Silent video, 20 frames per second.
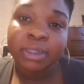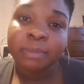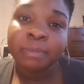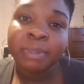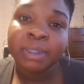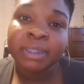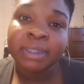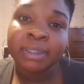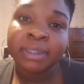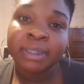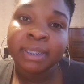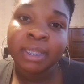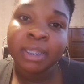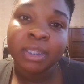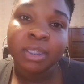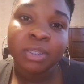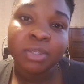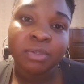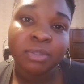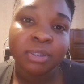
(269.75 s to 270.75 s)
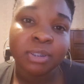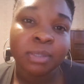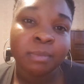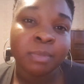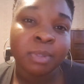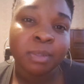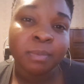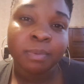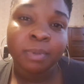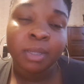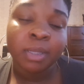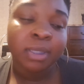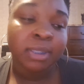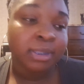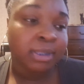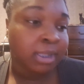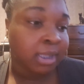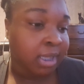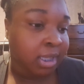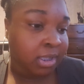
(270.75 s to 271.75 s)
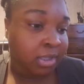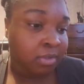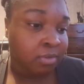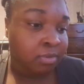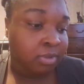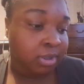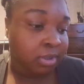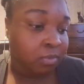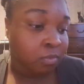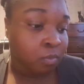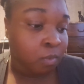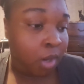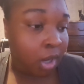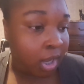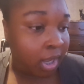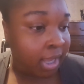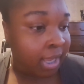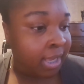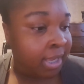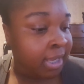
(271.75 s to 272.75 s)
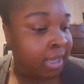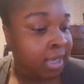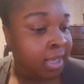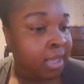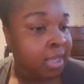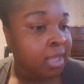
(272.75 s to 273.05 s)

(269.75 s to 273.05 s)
I'm just telling you some of the products that I use and why.